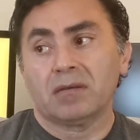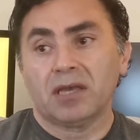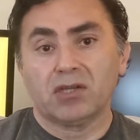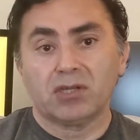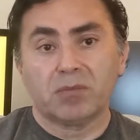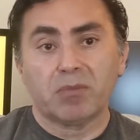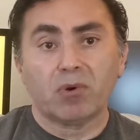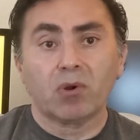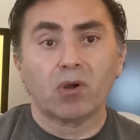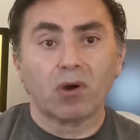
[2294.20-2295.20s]
HTTP
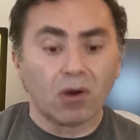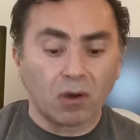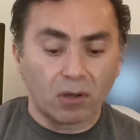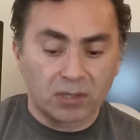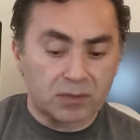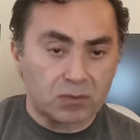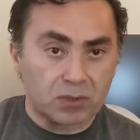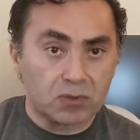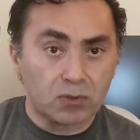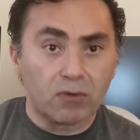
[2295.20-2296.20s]
protocol
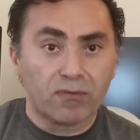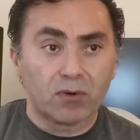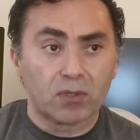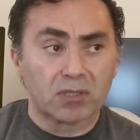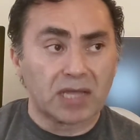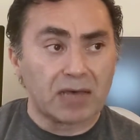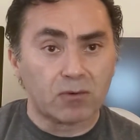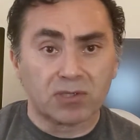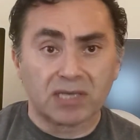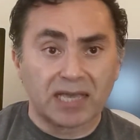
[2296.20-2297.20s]
and so forth, and that
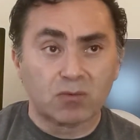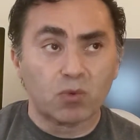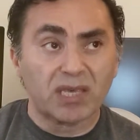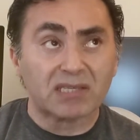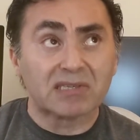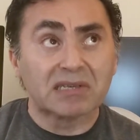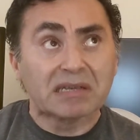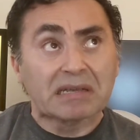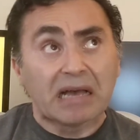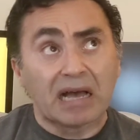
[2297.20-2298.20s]
was 8 weeks.
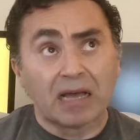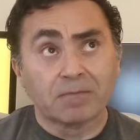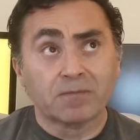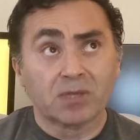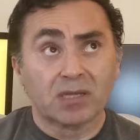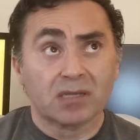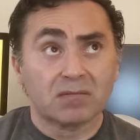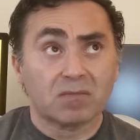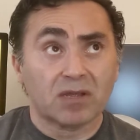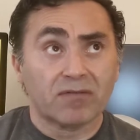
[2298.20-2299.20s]
And
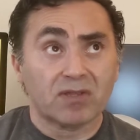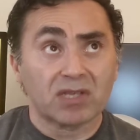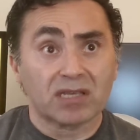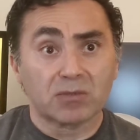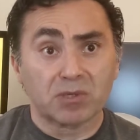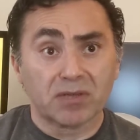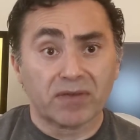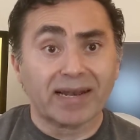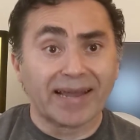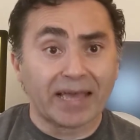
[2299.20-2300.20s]
if it's a
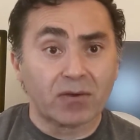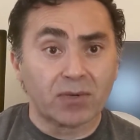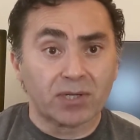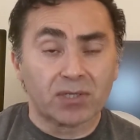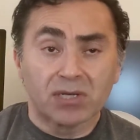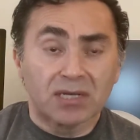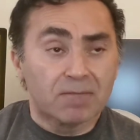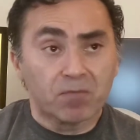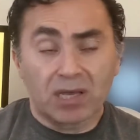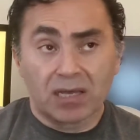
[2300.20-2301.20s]
specific language,
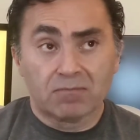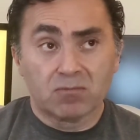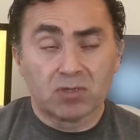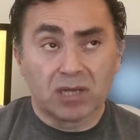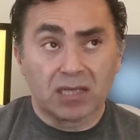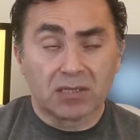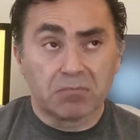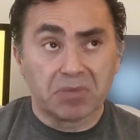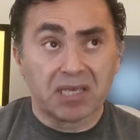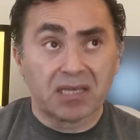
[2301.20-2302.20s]
as a
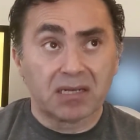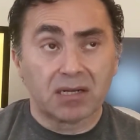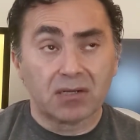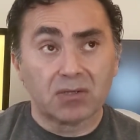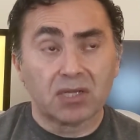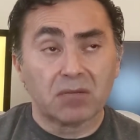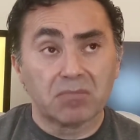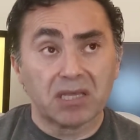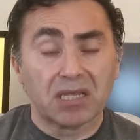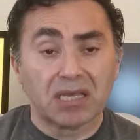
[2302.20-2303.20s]
beginner to
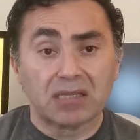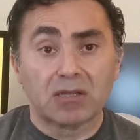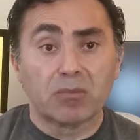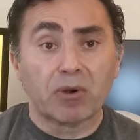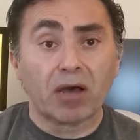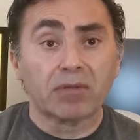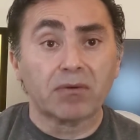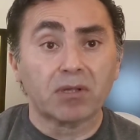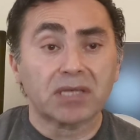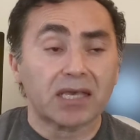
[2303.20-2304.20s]
intermediate, it probably
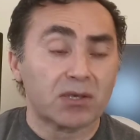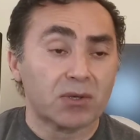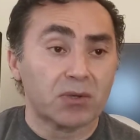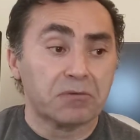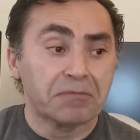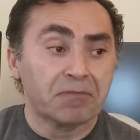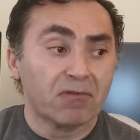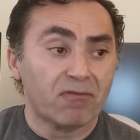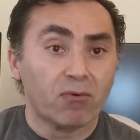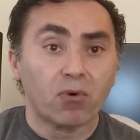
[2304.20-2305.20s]
will take you
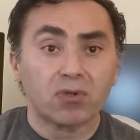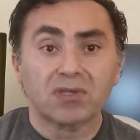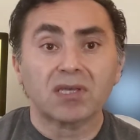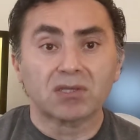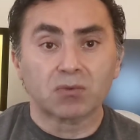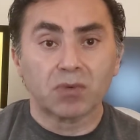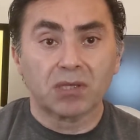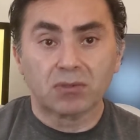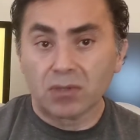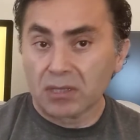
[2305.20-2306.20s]
4 to 6
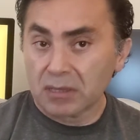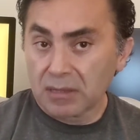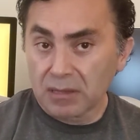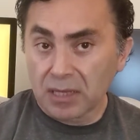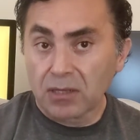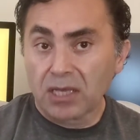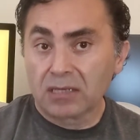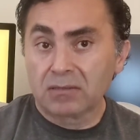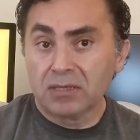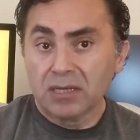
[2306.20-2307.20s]
weeks. So then you
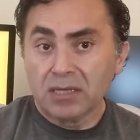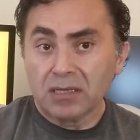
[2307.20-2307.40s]
can